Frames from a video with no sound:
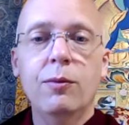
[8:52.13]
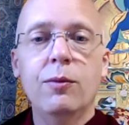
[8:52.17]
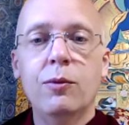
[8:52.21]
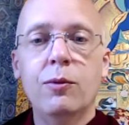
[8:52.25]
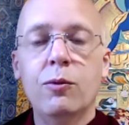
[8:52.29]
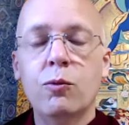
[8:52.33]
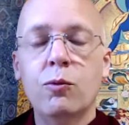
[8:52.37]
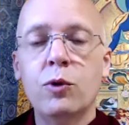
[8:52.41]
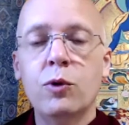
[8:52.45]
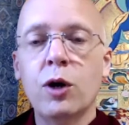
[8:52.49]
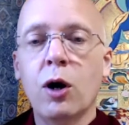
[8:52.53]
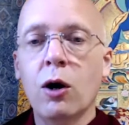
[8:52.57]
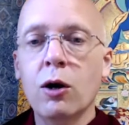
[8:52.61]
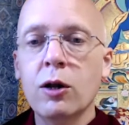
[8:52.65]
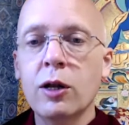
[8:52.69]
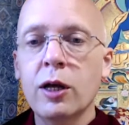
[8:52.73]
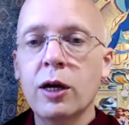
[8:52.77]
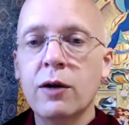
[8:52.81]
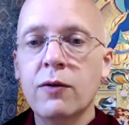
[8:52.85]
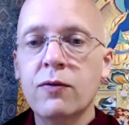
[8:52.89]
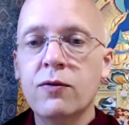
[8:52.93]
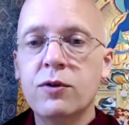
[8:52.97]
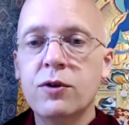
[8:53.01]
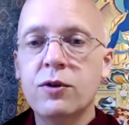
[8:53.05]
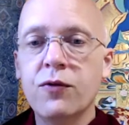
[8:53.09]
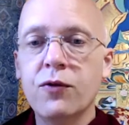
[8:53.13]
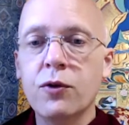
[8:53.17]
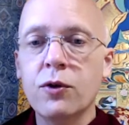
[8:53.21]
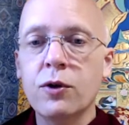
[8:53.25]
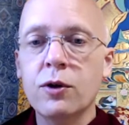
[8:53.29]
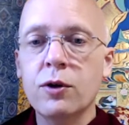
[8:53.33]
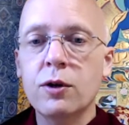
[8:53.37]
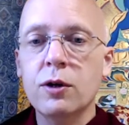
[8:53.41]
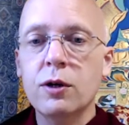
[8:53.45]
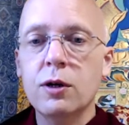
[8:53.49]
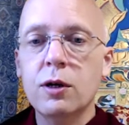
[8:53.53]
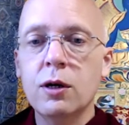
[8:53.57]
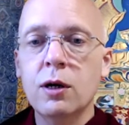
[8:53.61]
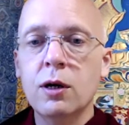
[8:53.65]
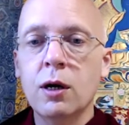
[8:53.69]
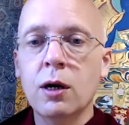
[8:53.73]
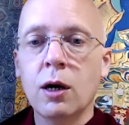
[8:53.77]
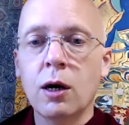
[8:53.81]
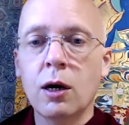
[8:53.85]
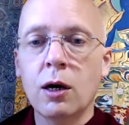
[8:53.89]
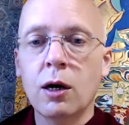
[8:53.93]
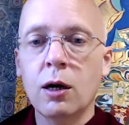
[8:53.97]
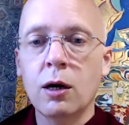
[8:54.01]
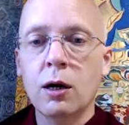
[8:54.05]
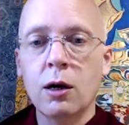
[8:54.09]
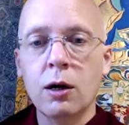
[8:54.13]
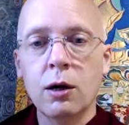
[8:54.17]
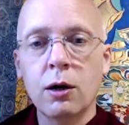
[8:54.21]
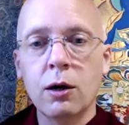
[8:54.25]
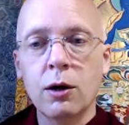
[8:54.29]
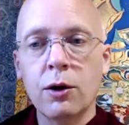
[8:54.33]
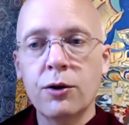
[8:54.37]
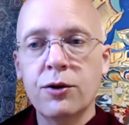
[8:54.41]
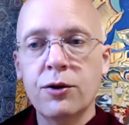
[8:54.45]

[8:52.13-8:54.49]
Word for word: we all have different uh,